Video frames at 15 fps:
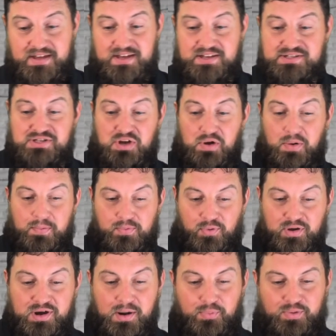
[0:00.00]
So we're
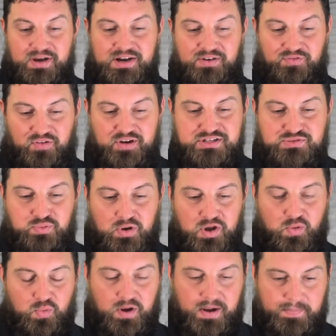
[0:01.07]
going to read in verse
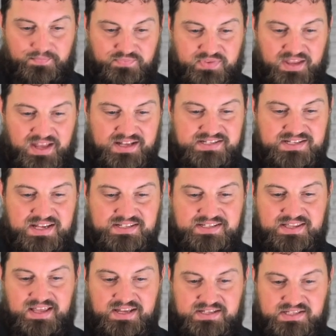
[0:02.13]
21. It says
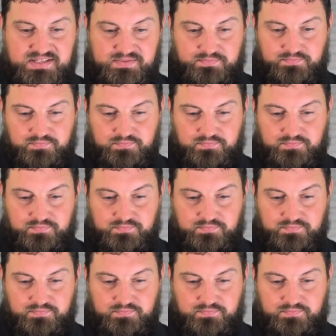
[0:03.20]
this.